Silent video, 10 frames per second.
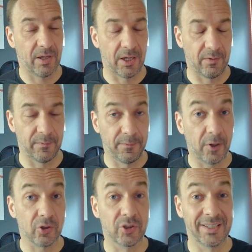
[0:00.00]

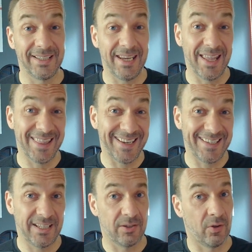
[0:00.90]
Unfortunately, they
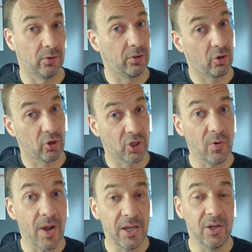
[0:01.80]
did not
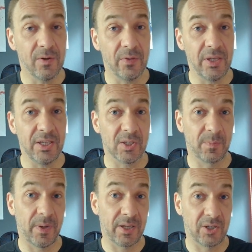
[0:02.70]
show any of these,
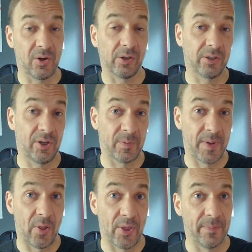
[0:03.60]
but they talked a lot
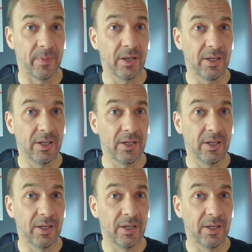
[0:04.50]
about them.